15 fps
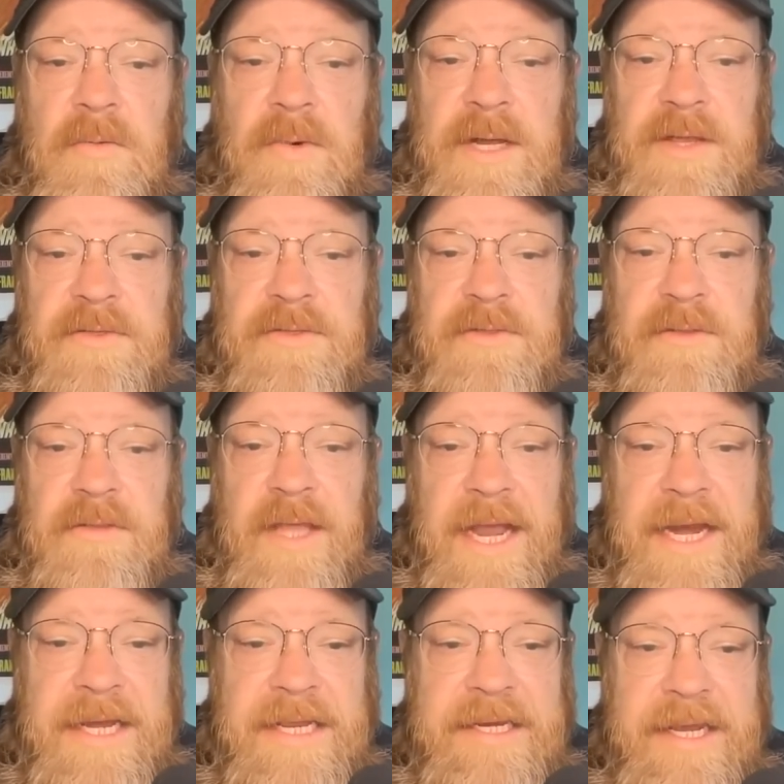with
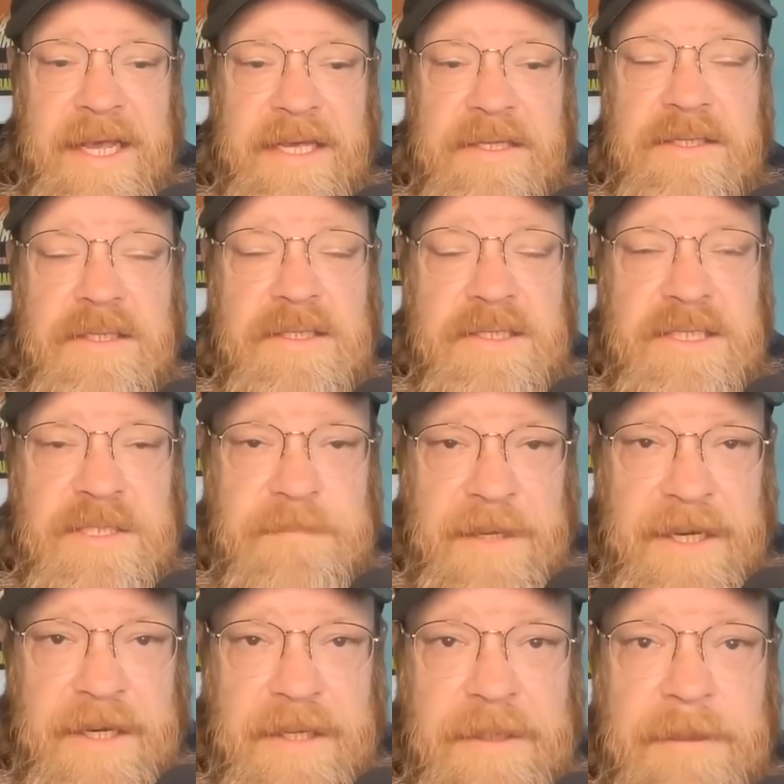90 days
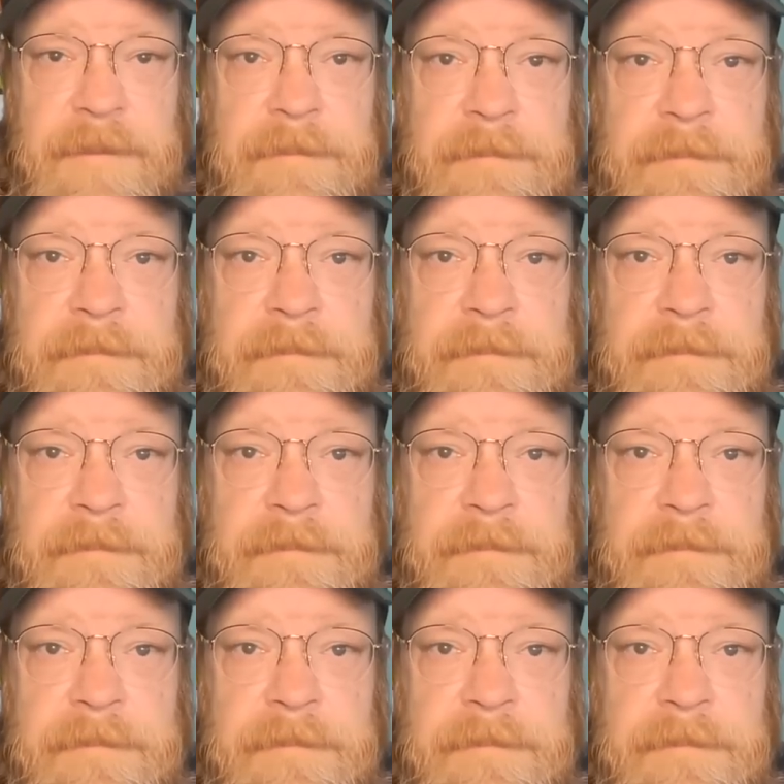suspended.